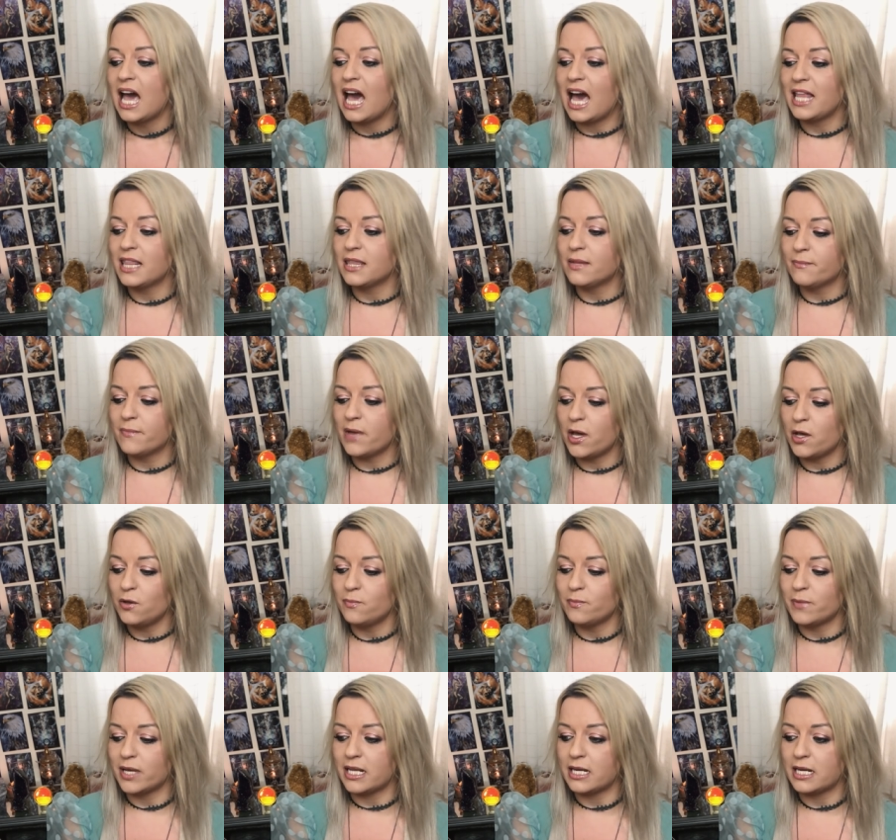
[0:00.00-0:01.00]
At the
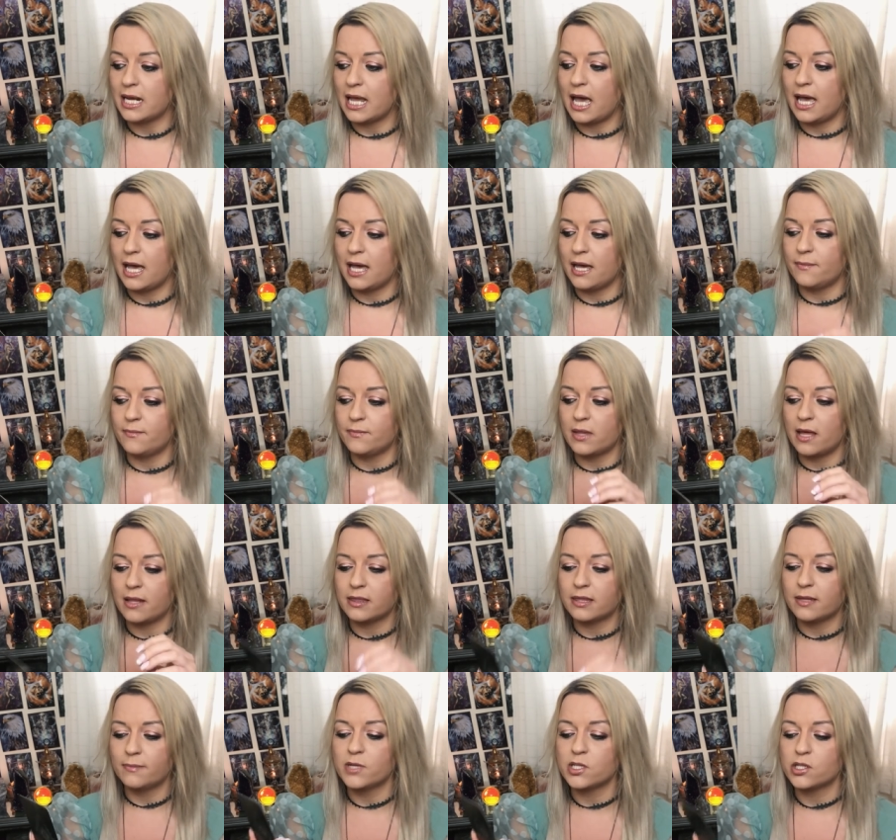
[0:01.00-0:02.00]
moment, um,
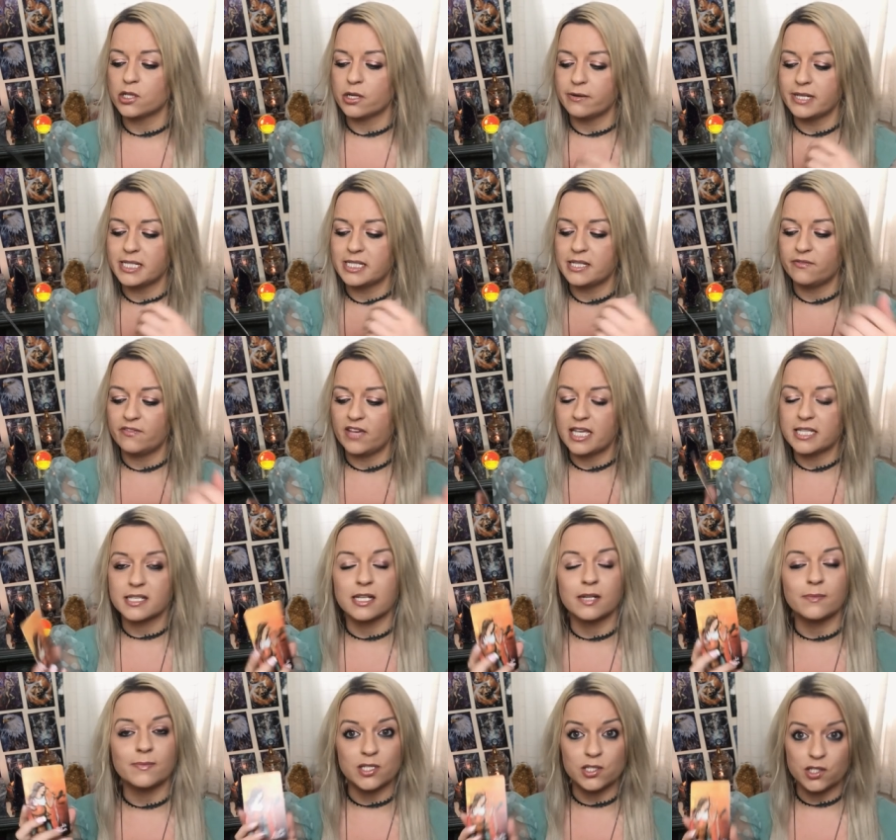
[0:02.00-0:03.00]
the majority of it is
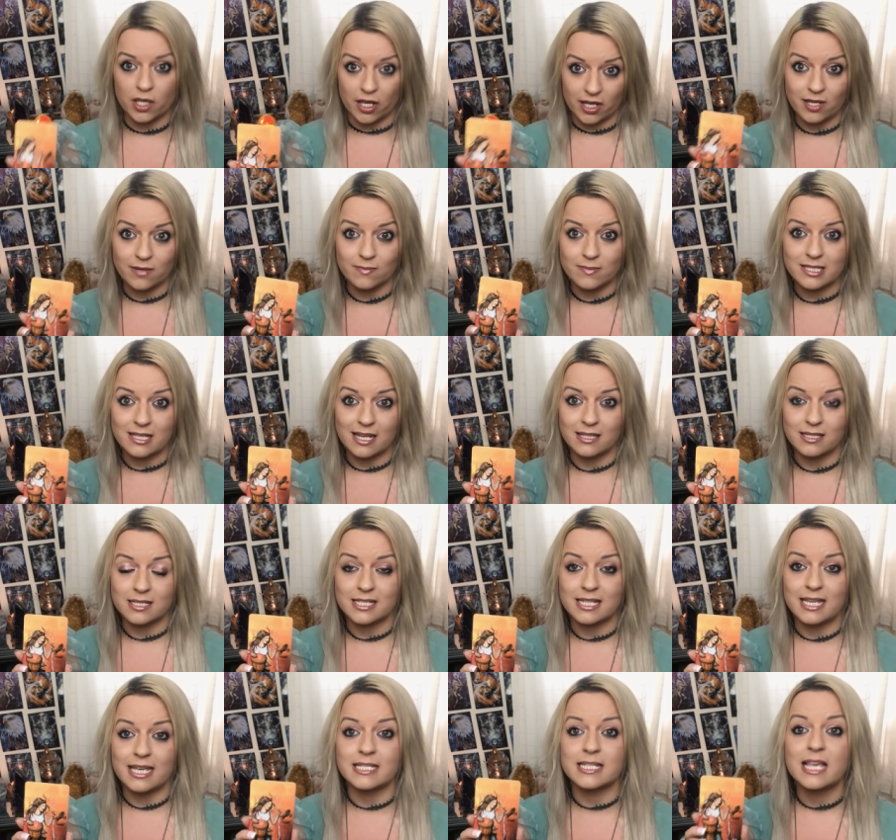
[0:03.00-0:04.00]
going to be
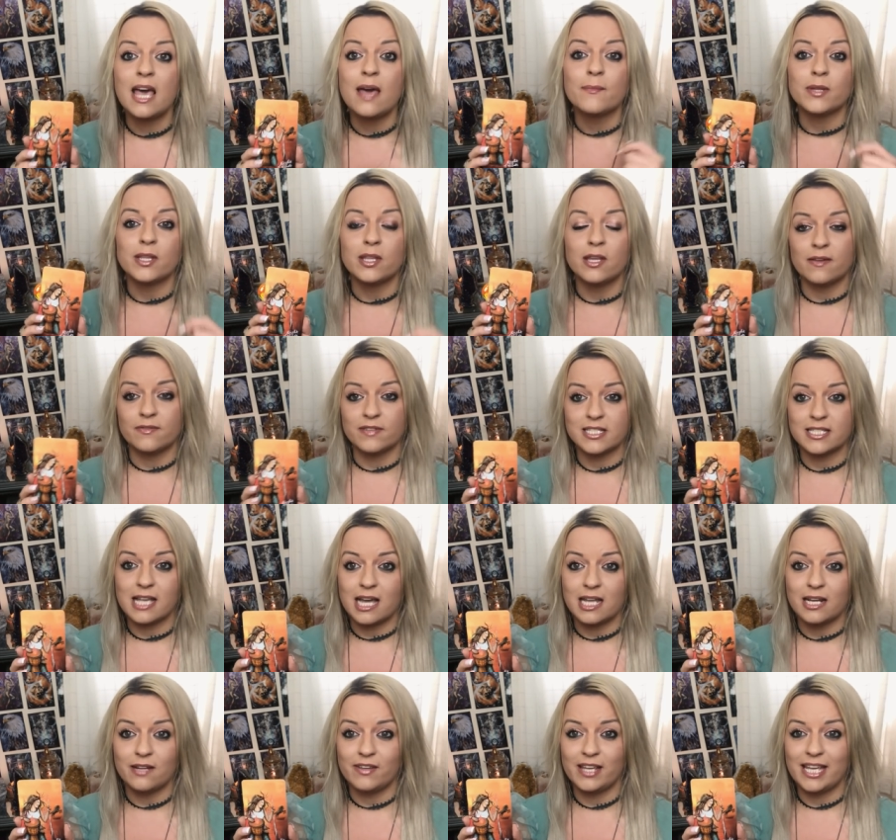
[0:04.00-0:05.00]
circumstances, but the other
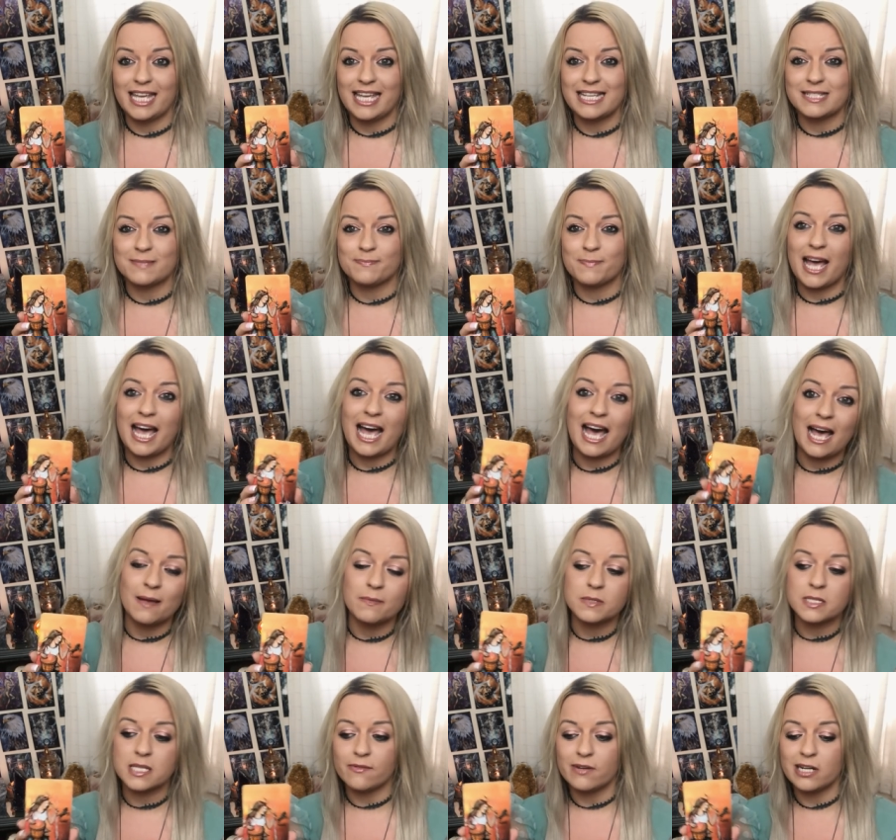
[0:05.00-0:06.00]
side of it is
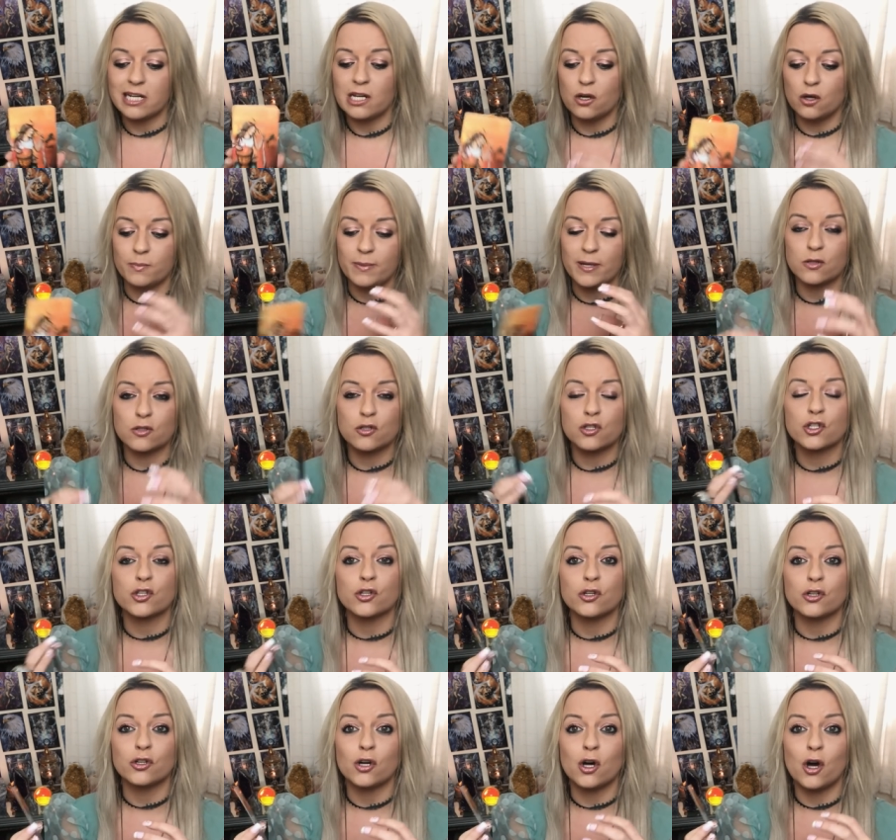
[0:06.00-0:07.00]
perhaps they're a little bit
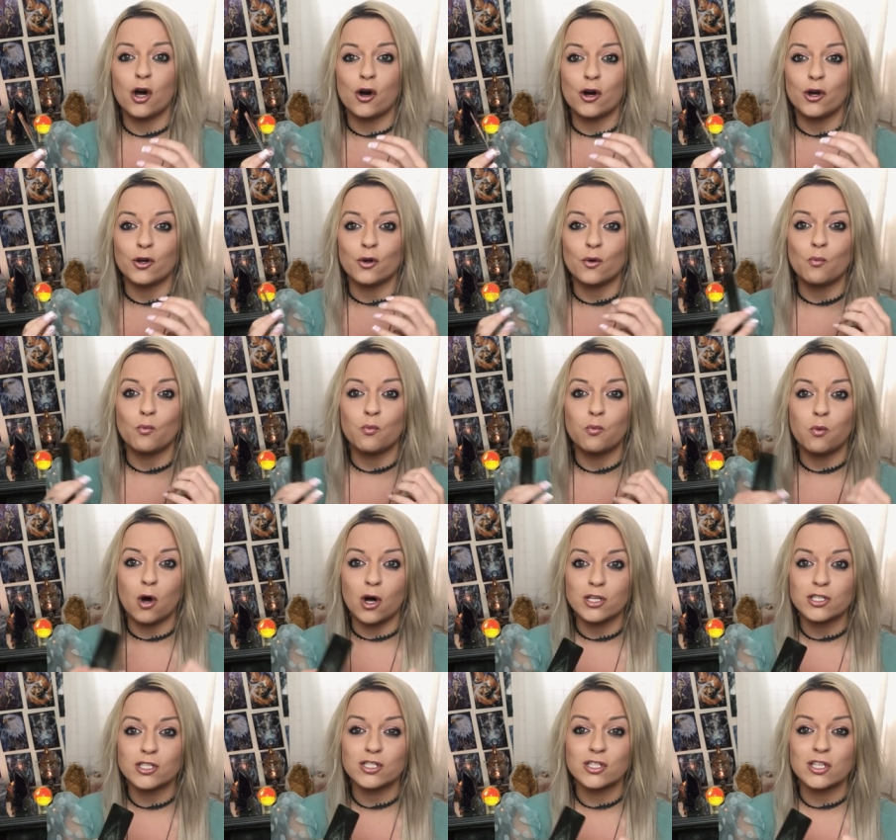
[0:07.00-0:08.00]
unsure on
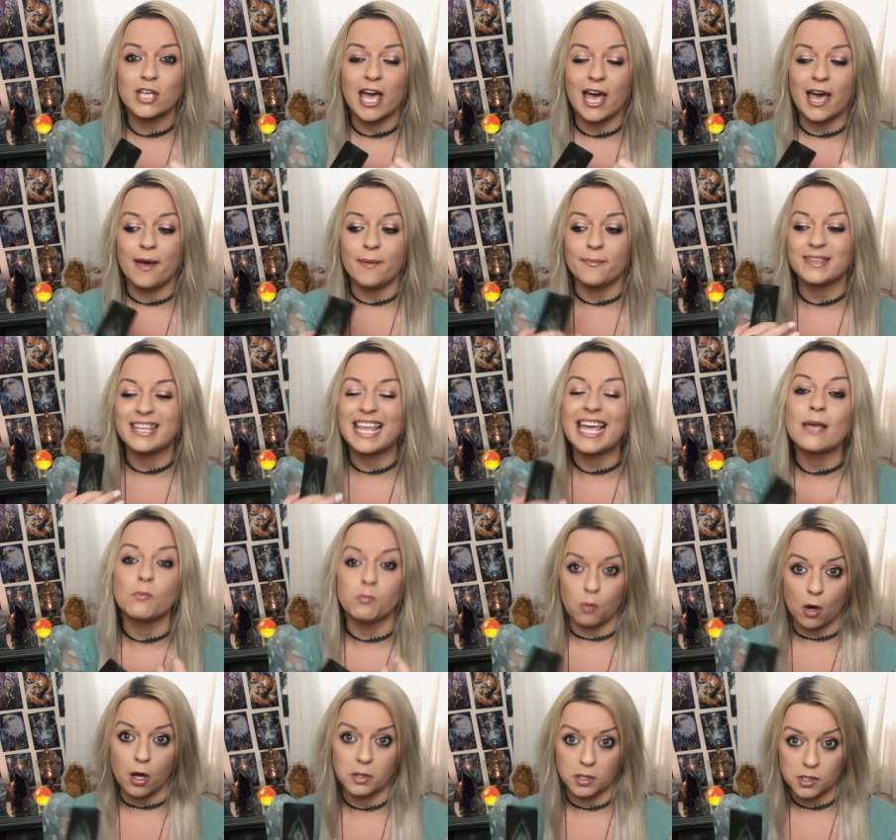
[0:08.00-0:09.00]
what um, they
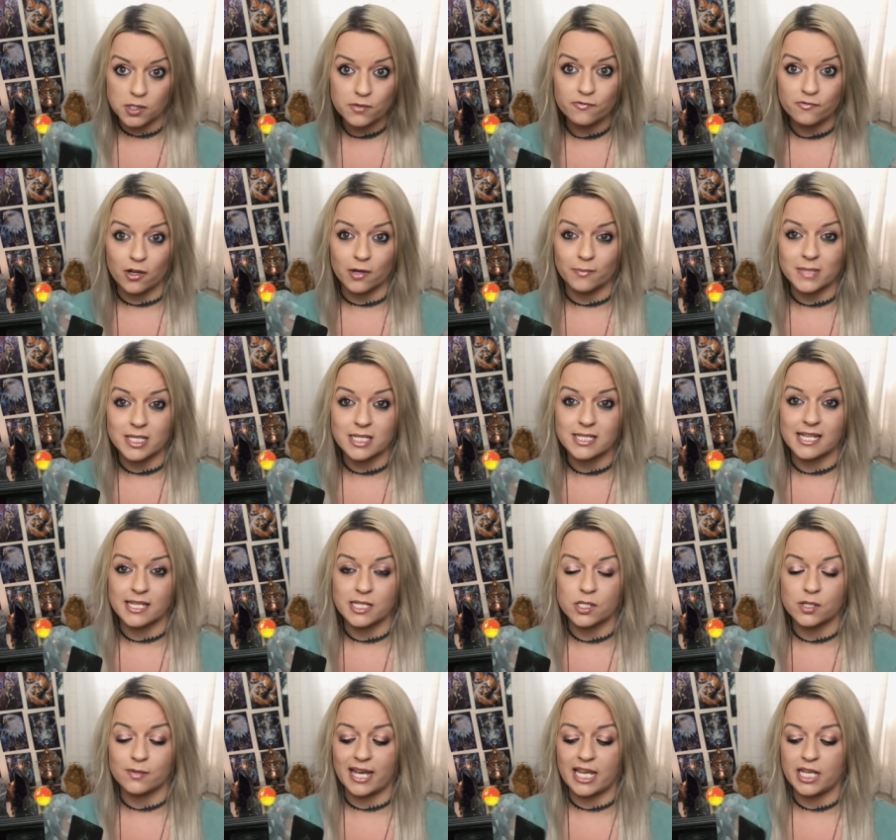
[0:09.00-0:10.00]
want from the
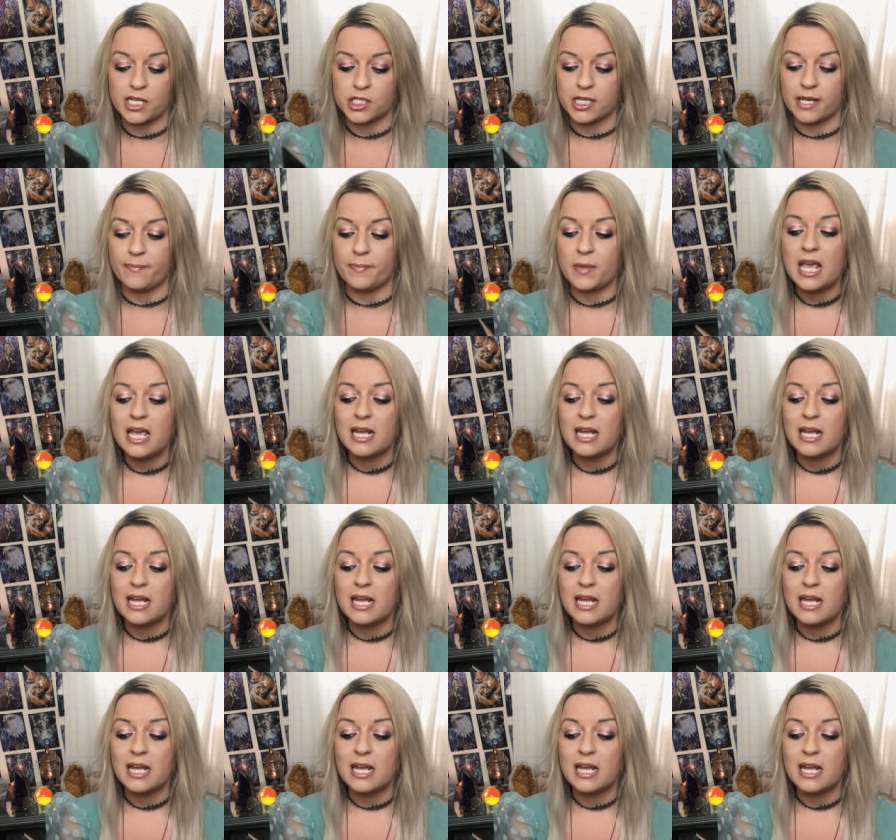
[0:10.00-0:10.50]
situation.